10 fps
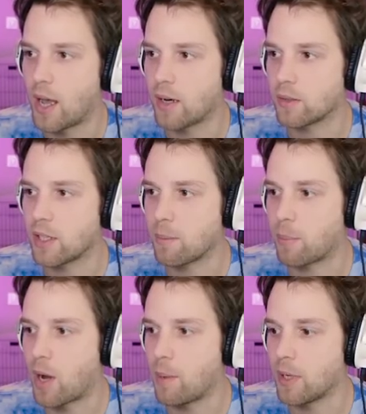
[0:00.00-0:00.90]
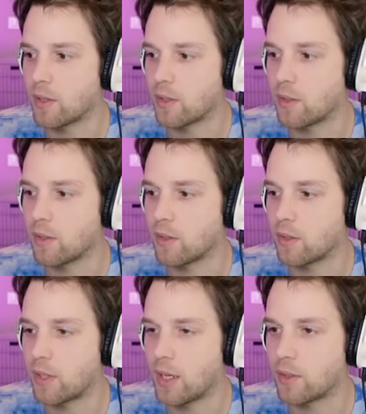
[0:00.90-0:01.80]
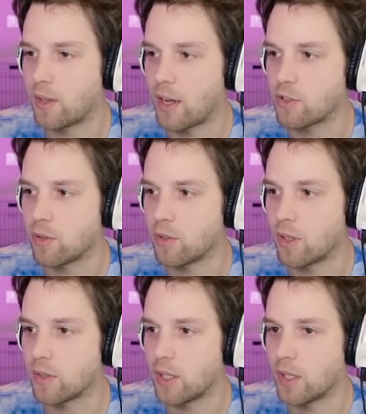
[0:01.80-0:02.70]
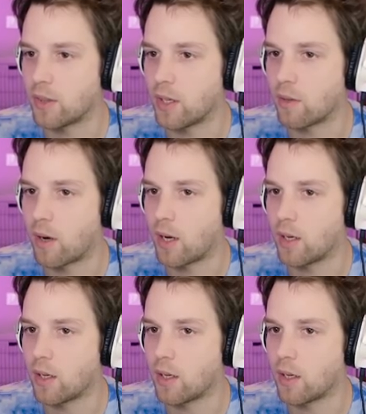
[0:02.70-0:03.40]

I don't think bombing the, the Satan statues does anything, right?